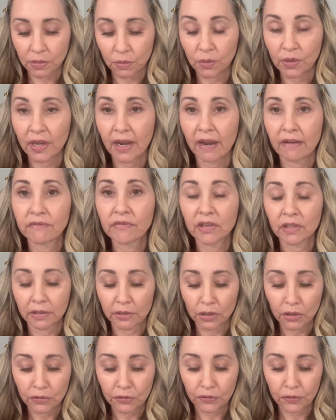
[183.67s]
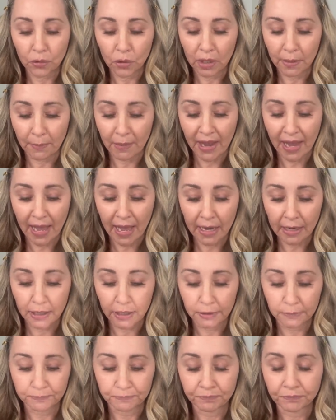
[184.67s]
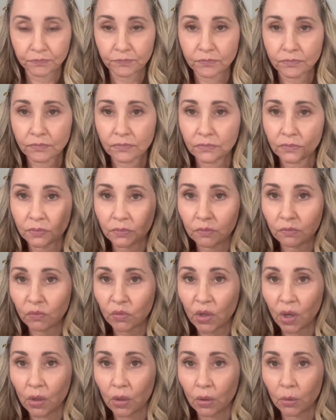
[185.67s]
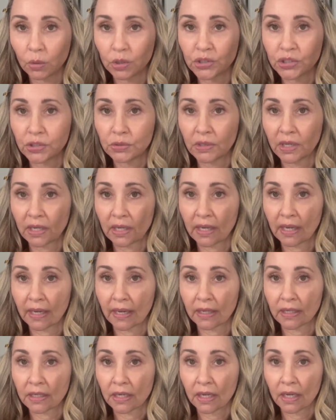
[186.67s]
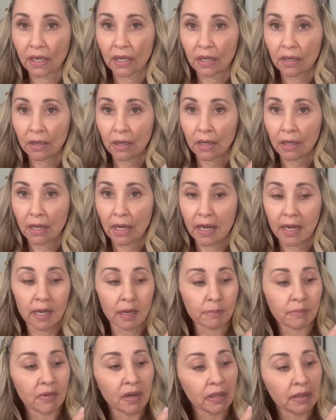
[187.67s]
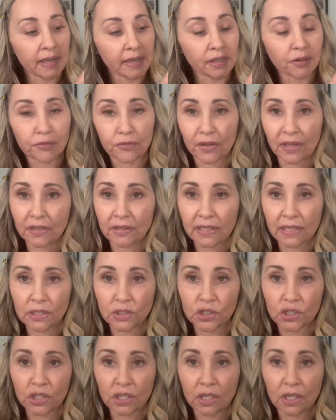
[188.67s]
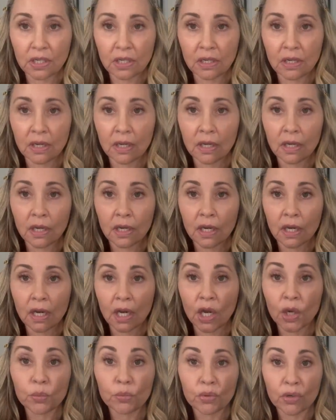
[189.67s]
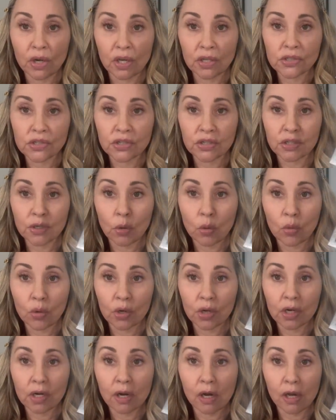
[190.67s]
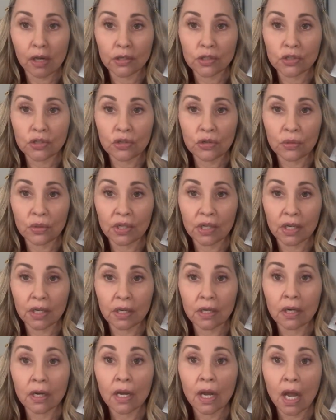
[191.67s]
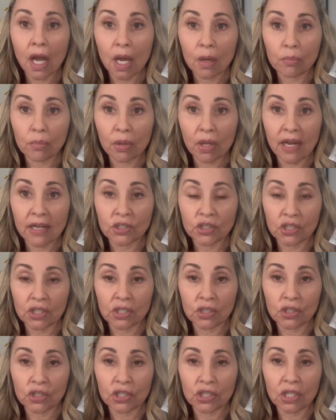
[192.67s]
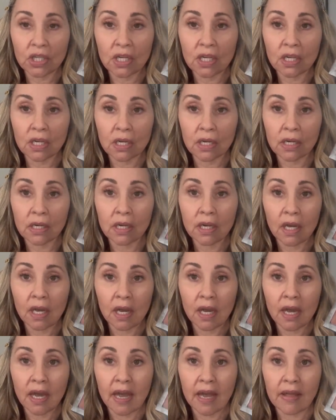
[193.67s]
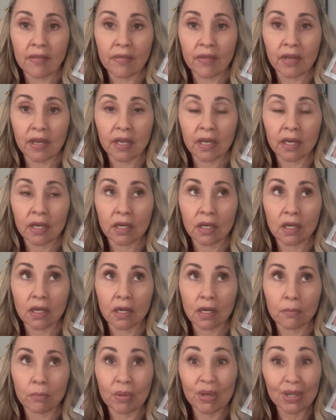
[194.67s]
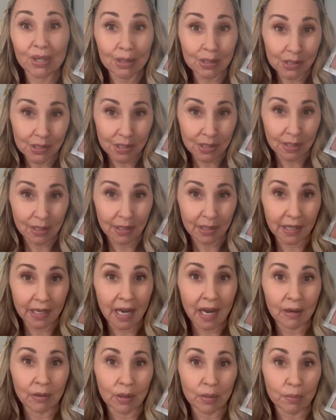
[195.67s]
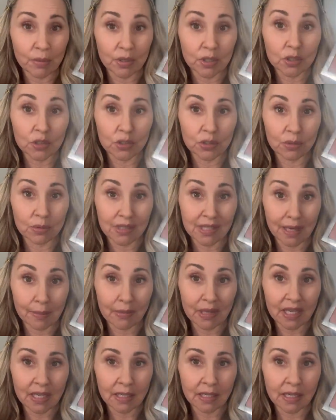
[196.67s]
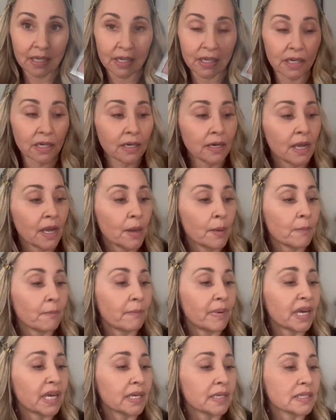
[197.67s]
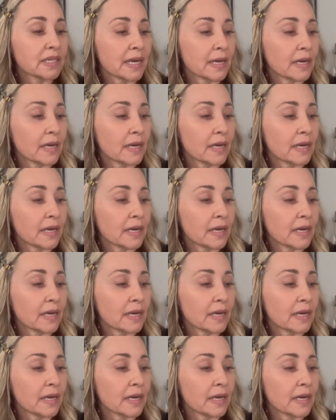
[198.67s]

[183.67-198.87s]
We have the little four pack, which you can get um, like a foundation, a bronzer or contour, a blush and cheek, and then personally, I would put two demi in here, but